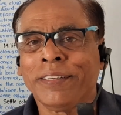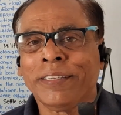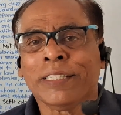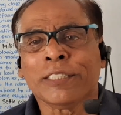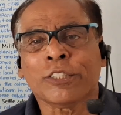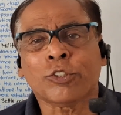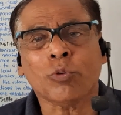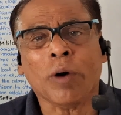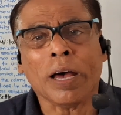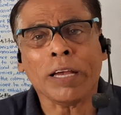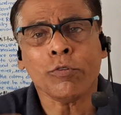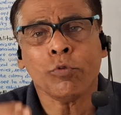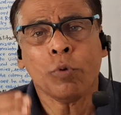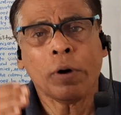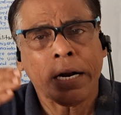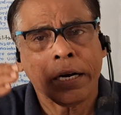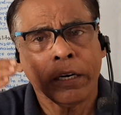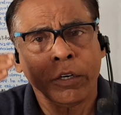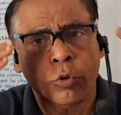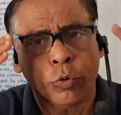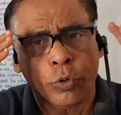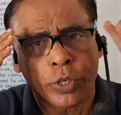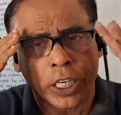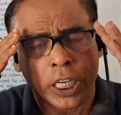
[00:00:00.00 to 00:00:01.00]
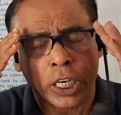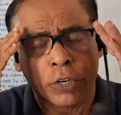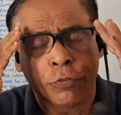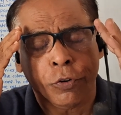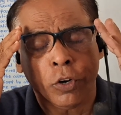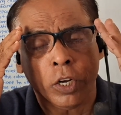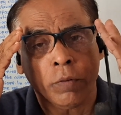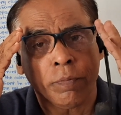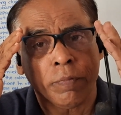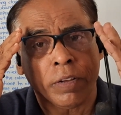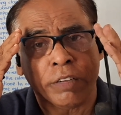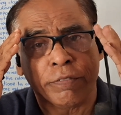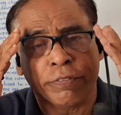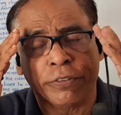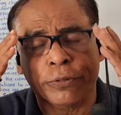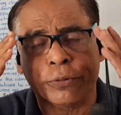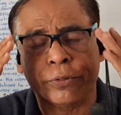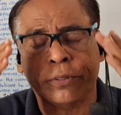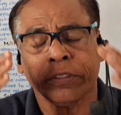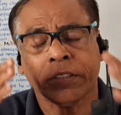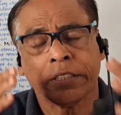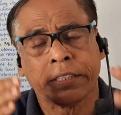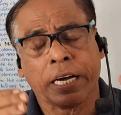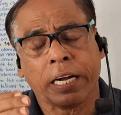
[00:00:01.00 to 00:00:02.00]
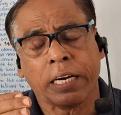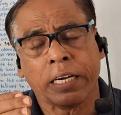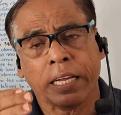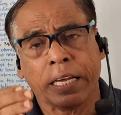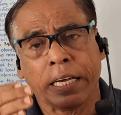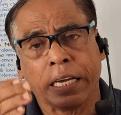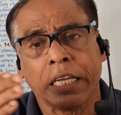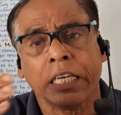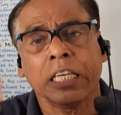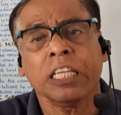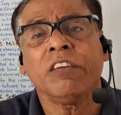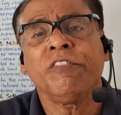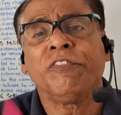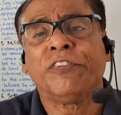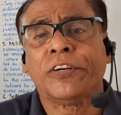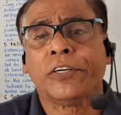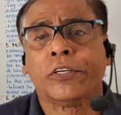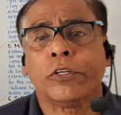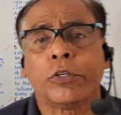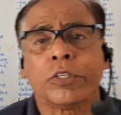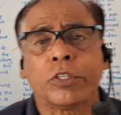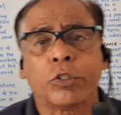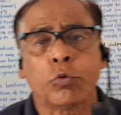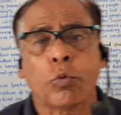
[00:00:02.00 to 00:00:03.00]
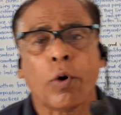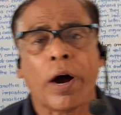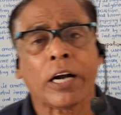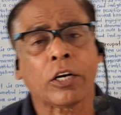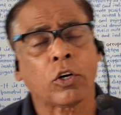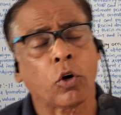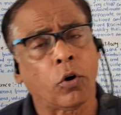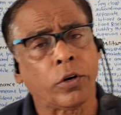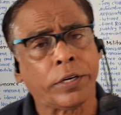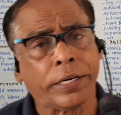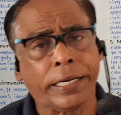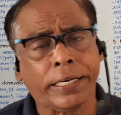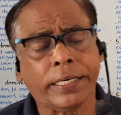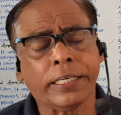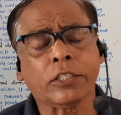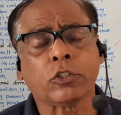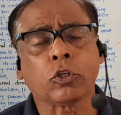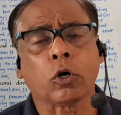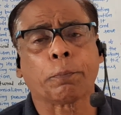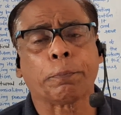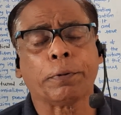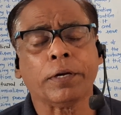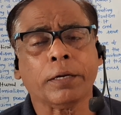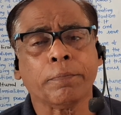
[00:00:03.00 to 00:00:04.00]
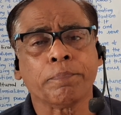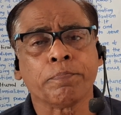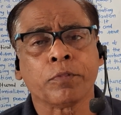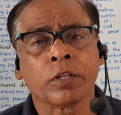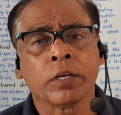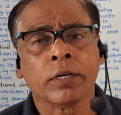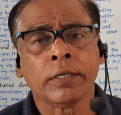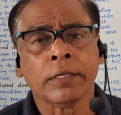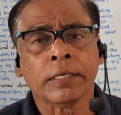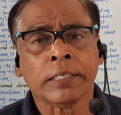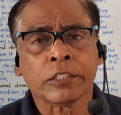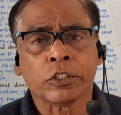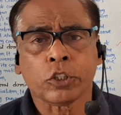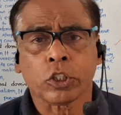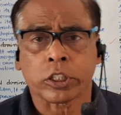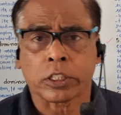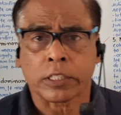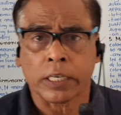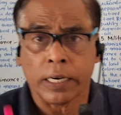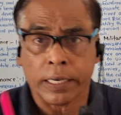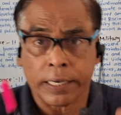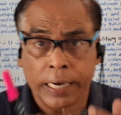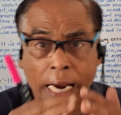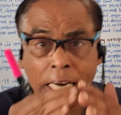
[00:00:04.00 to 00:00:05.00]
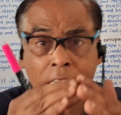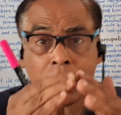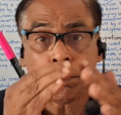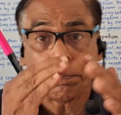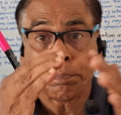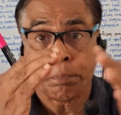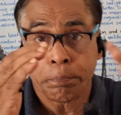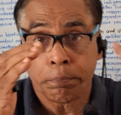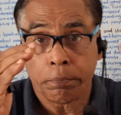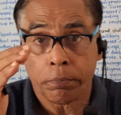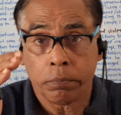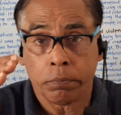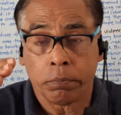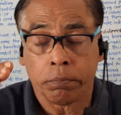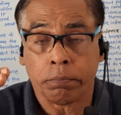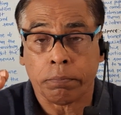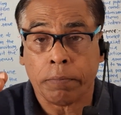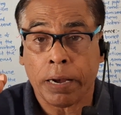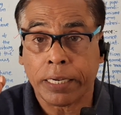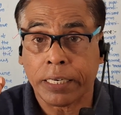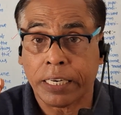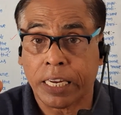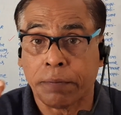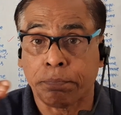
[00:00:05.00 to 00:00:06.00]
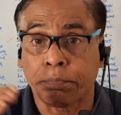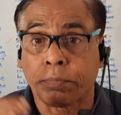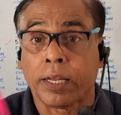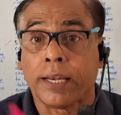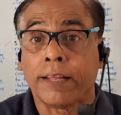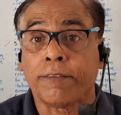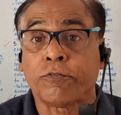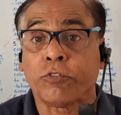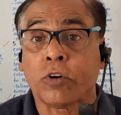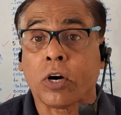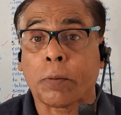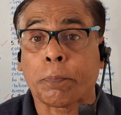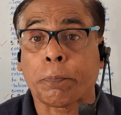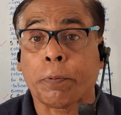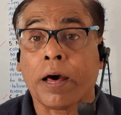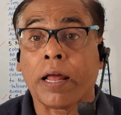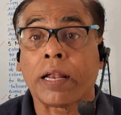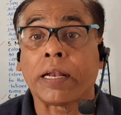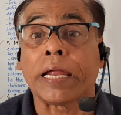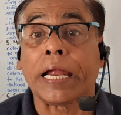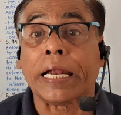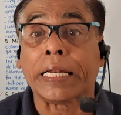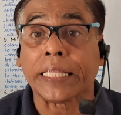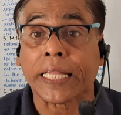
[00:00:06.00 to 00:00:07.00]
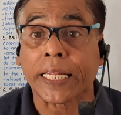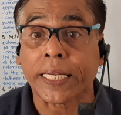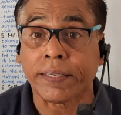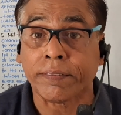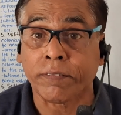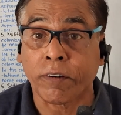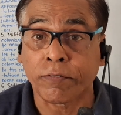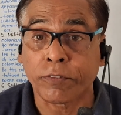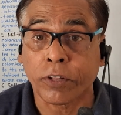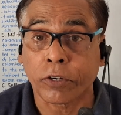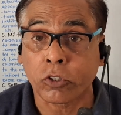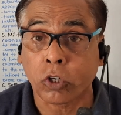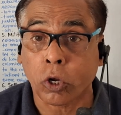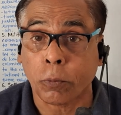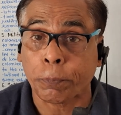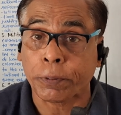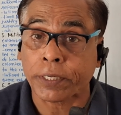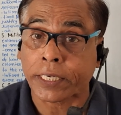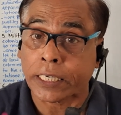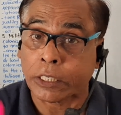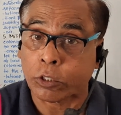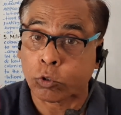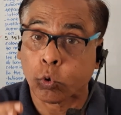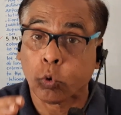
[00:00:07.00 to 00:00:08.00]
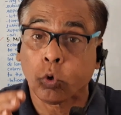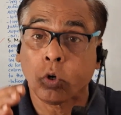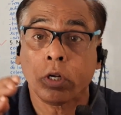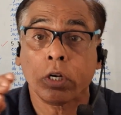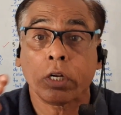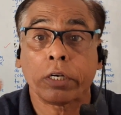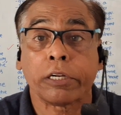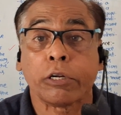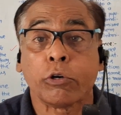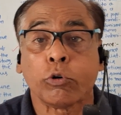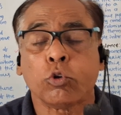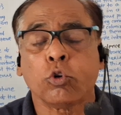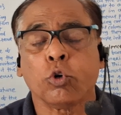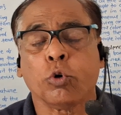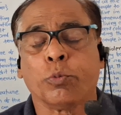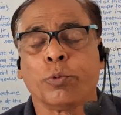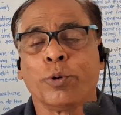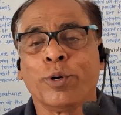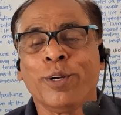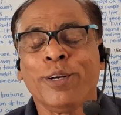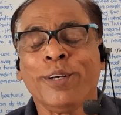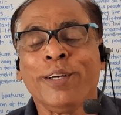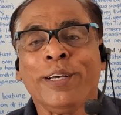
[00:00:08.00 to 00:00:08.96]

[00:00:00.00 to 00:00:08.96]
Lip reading: So I want to inform my viewers that any video you want on any topic, just write my name Dilip Kumar Pal and the name of the topic in Google or YouTube.